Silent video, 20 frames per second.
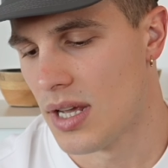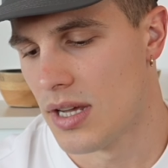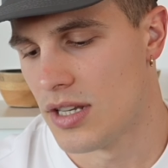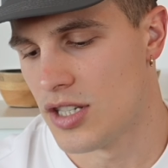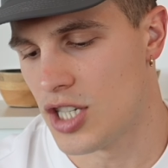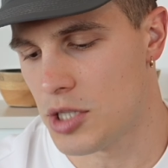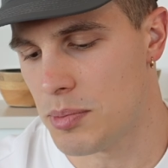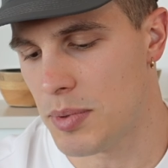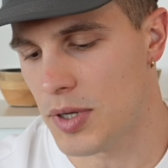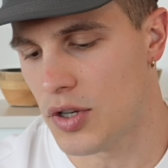
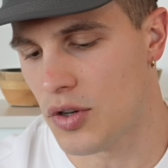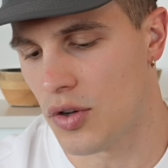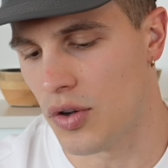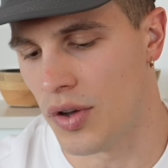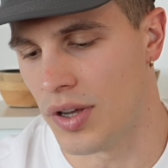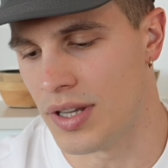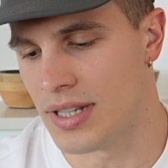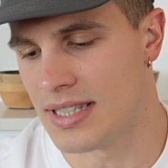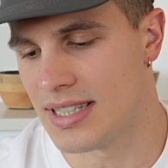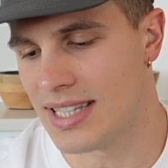just
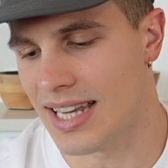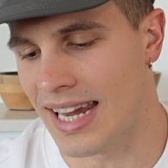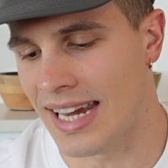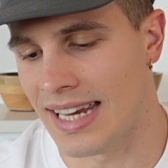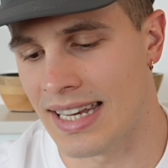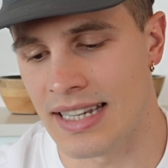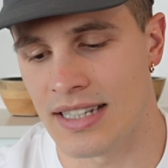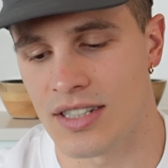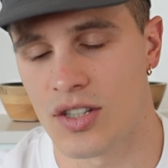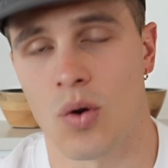because
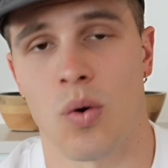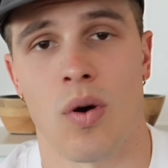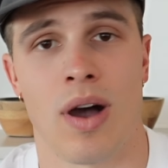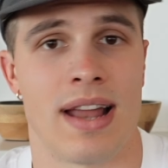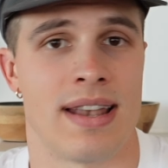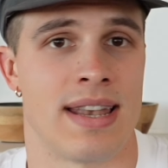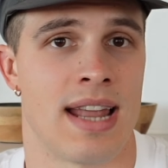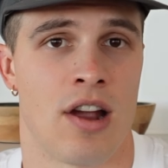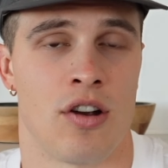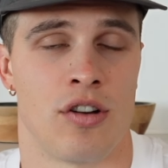it is
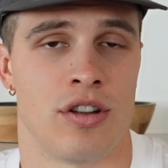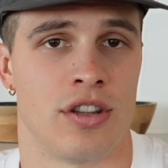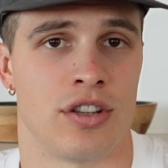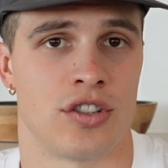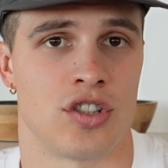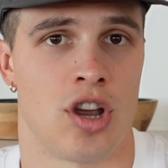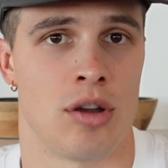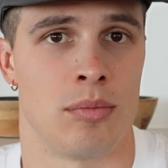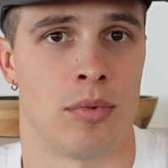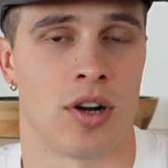quite narrow in the
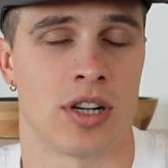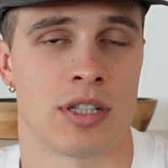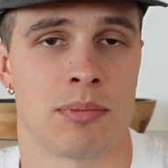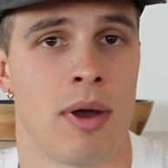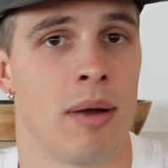toe box.